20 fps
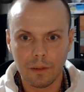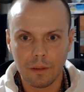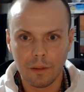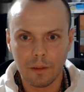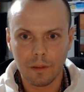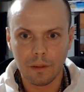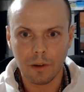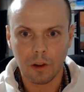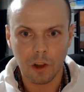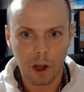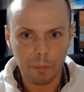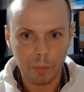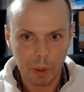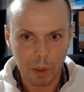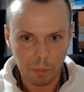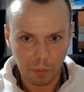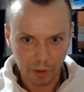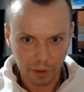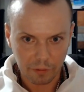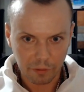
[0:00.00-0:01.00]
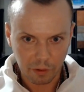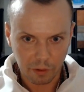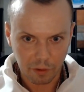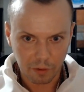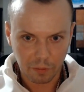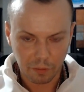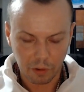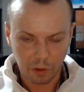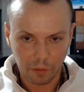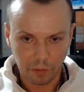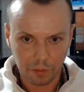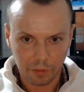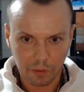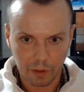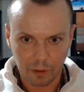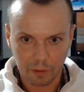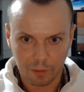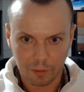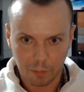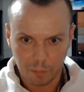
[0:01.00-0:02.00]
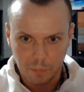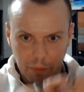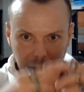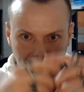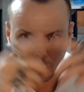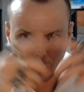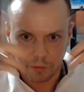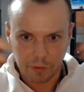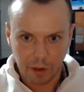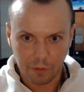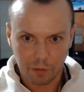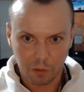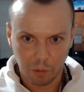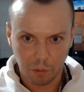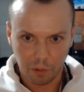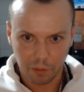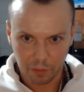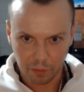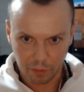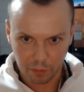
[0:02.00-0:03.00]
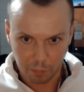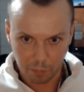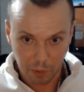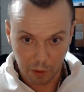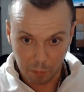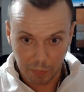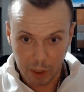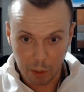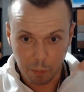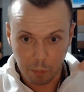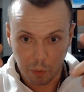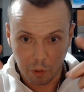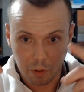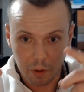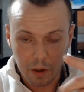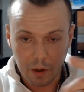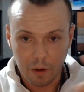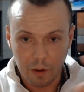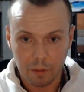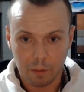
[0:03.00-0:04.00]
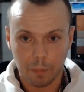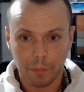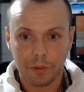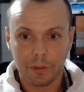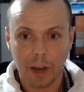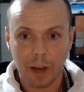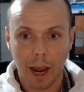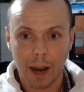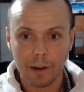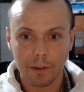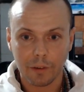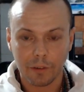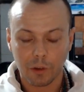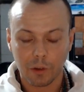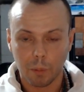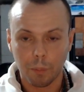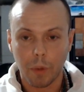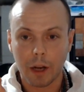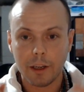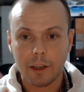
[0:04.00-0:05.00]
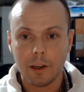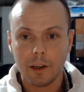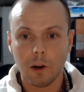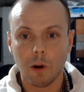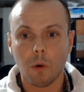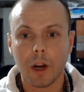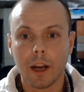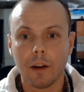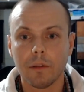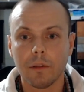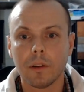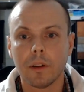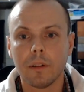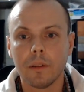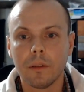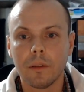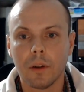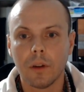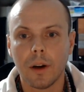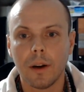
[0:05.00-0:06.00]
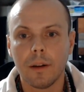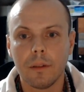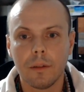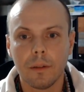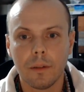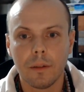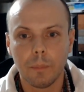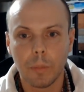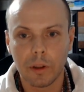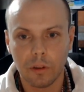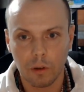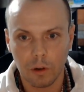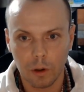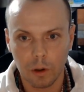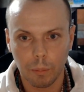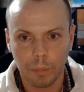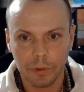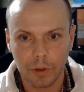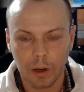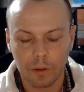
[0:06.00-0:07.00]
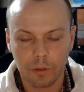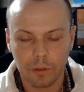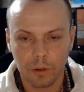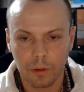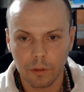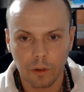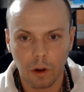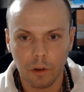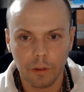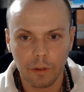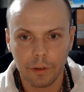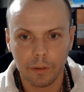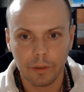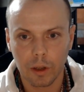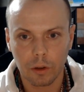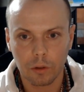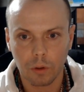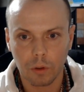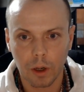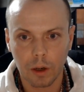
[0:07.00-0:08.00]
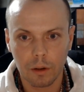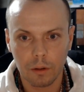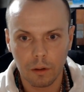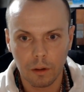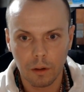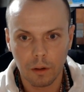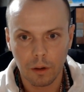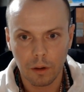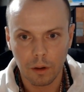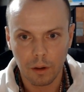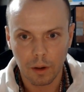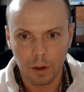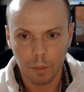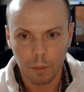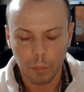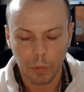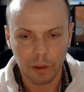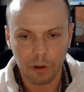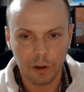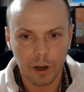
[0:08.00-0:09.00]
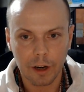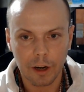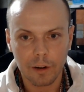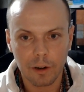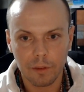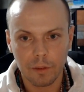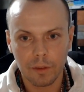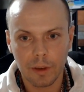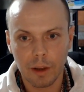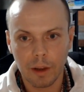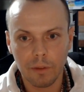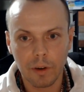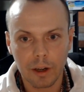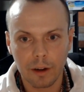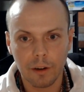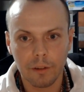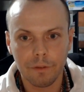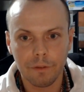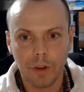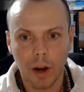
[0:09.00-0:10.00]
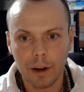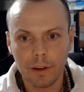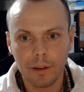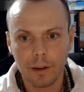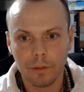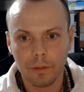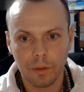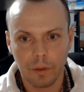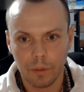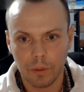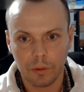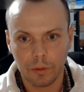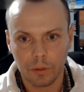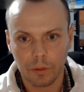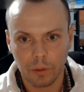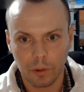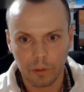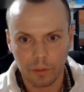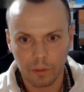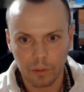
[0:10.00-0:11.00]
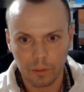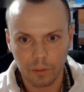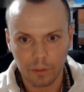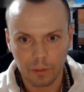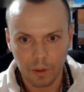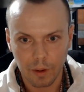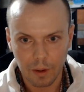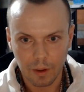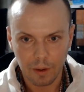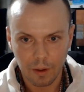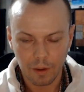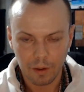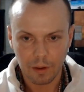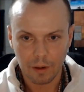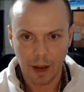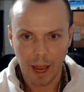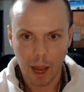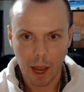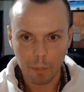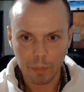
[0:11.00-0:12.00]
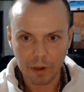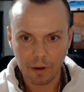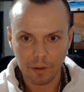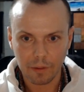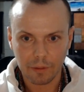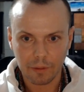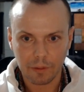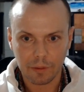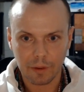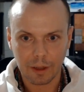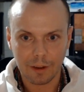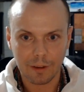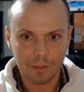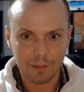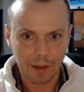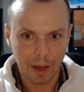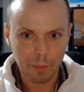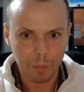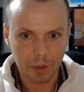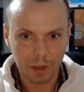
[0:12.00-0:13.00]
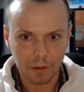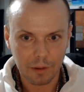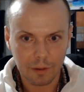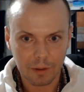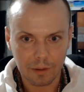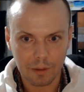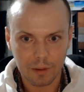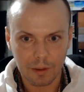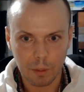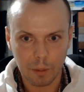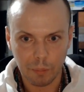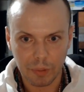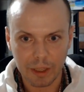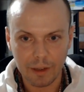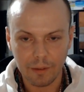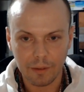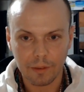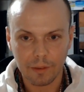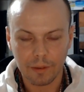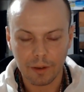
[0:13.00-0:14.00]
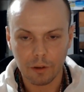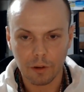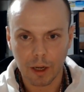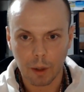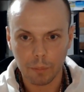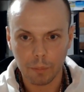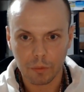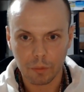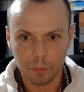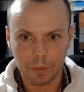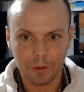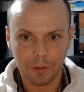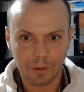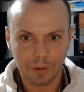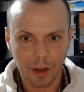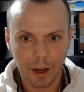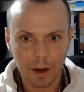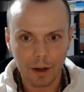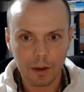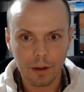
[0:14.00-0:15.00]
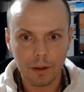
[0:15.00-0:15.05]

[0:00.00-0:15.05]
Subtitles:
A lot of people, they search for those things from outside sources, from other people, from status or money or whatever, right? Material possessions, all these things, right? But they're never going to find it from those sources. Happiness and contentment and peace, comes from inside.